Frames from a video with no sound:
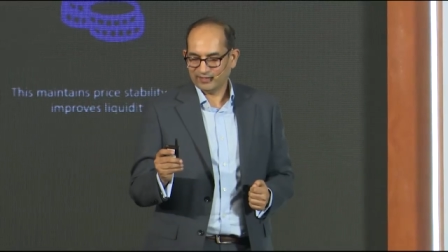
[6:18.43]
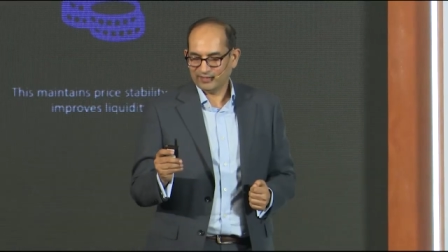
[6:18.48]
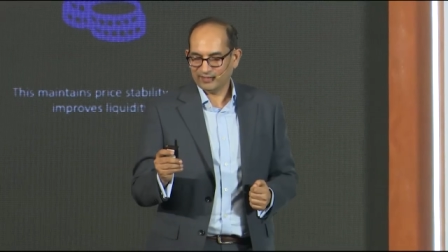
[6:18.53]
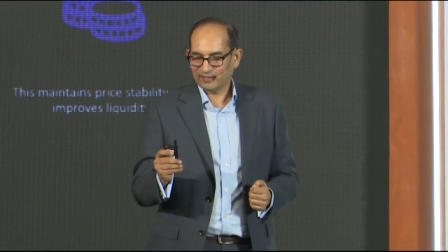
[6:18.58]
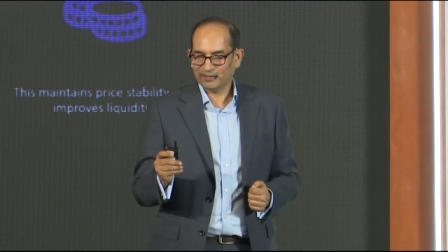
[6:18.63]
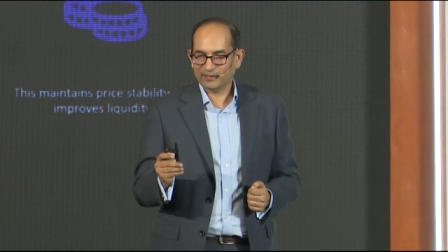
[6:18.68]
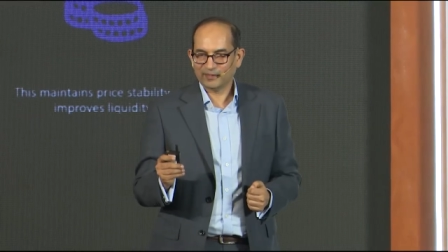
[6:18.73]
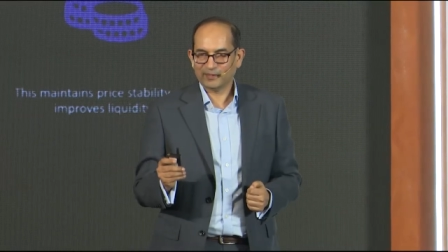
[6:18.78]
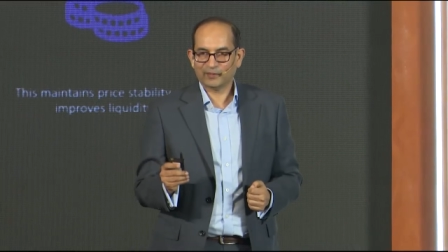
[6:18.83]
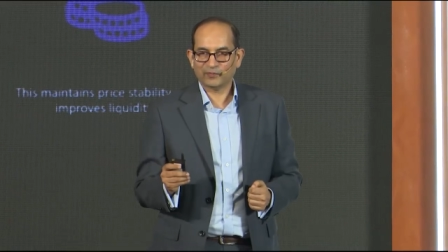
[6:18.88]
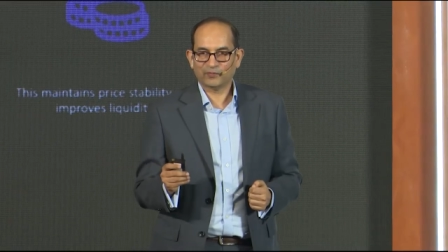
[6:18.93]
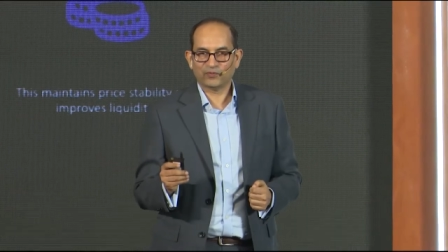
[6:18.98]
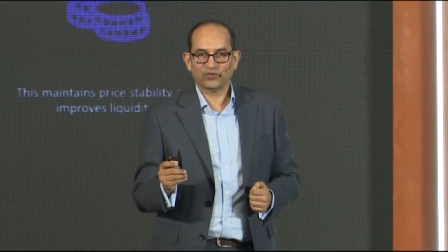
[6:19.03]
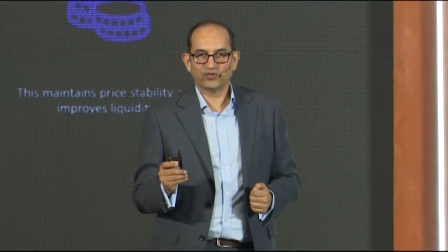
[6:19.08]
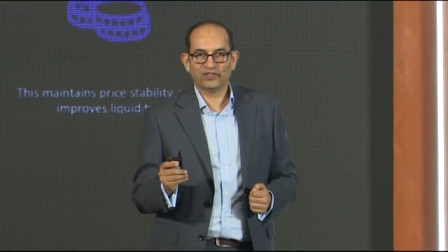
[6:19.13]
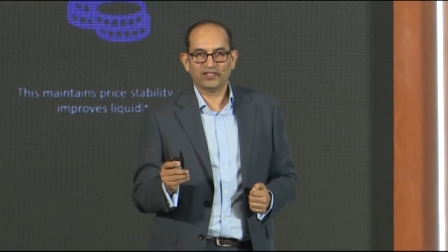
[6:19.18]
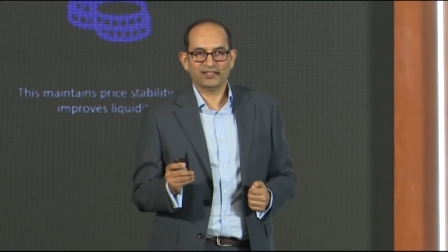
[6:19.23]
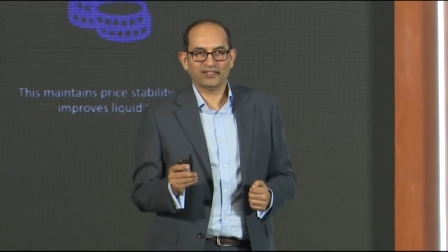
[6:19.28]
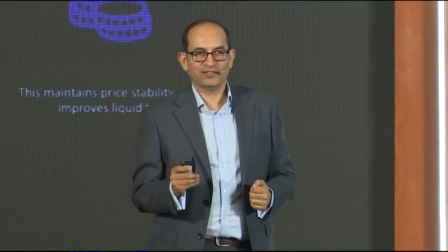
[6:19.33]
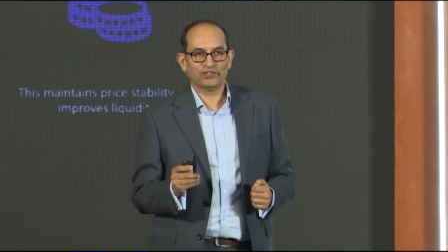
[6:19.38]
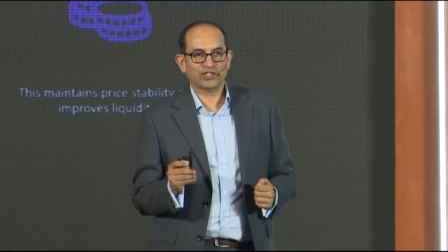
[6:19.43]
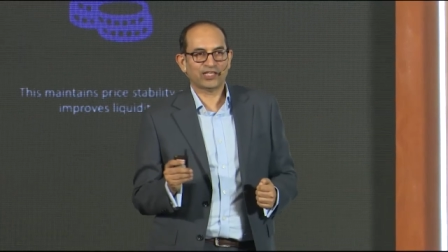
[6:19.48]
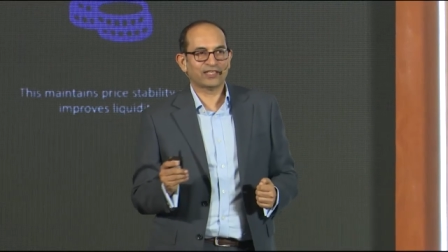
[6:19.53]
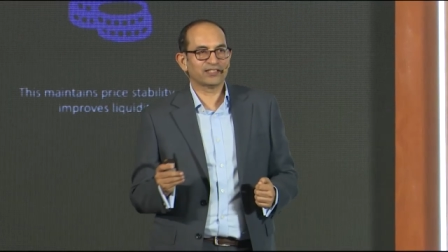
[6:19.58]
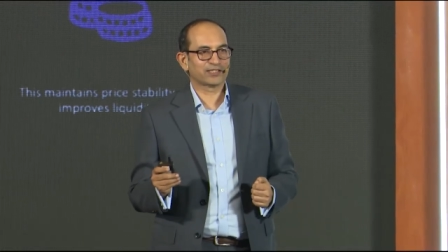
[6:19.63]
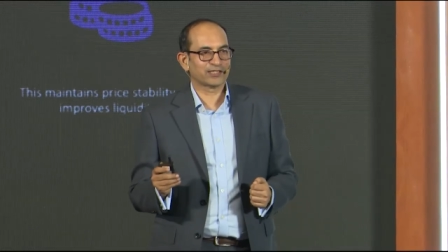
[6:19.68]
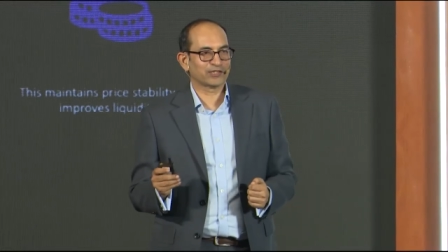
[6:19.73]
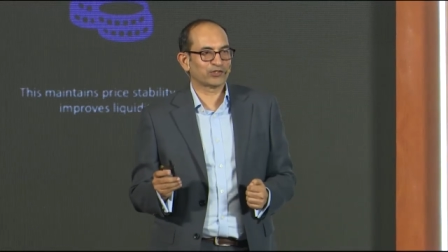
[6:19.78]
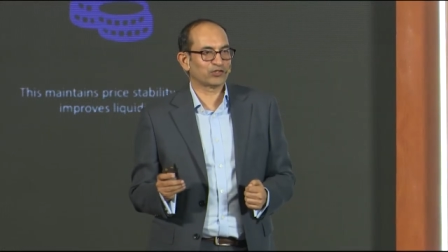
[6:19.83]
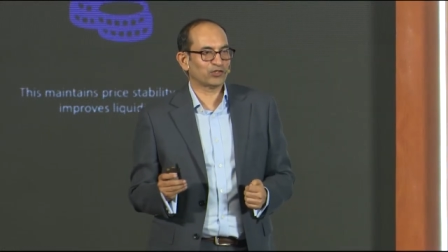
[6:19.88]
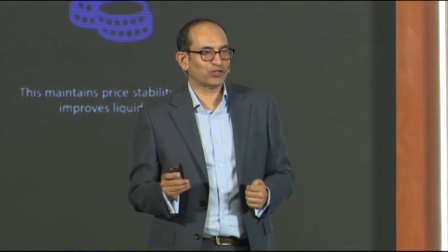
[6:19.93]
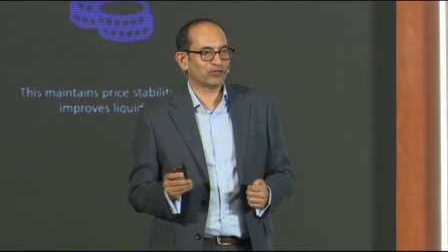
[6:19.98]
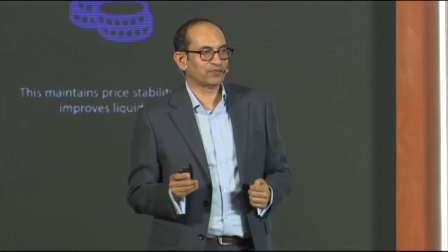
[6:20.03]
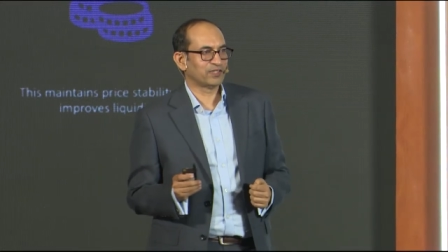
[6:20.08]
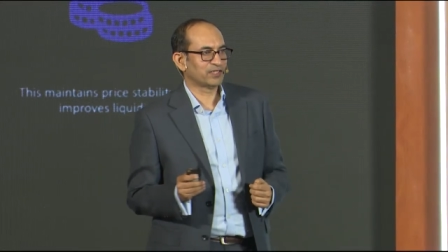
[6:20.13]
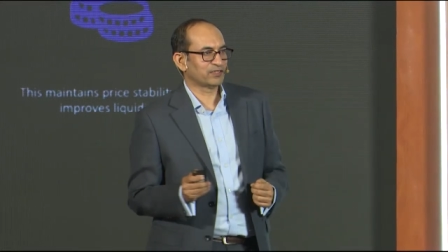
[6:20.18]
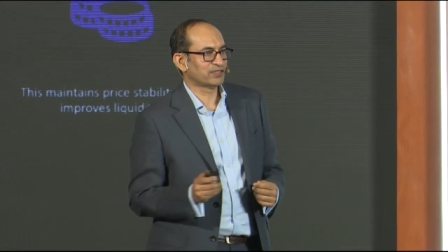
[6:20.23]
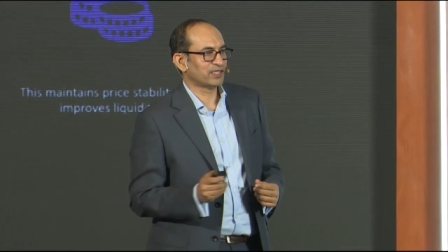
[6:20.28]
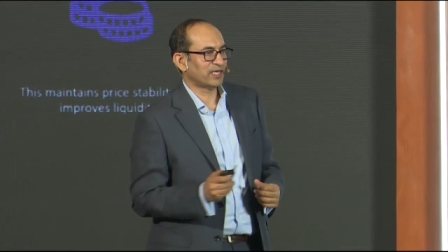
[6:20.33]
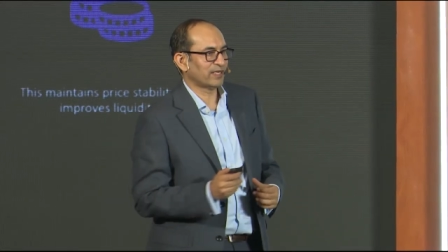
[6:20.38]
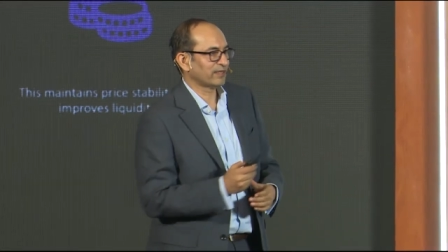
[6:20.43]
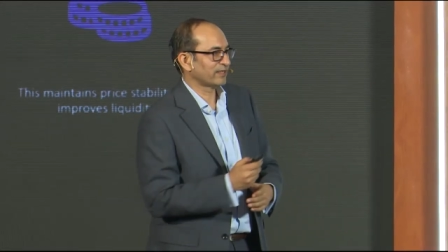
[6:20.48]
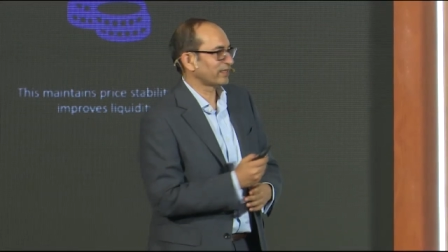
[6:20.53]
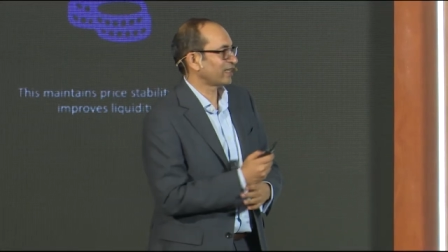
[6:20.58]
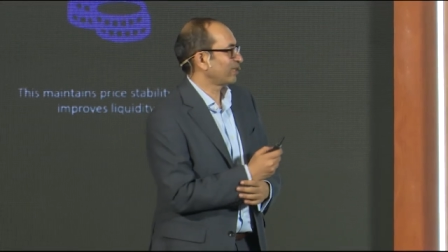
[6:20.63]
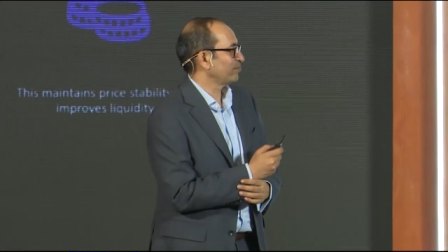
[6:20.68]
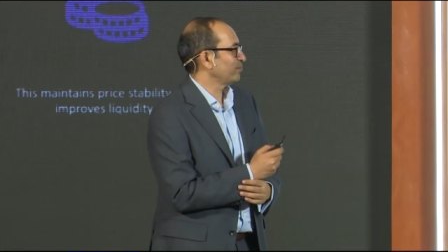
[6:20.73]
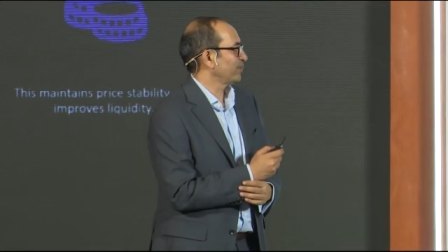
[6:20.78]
The genesis of this diagram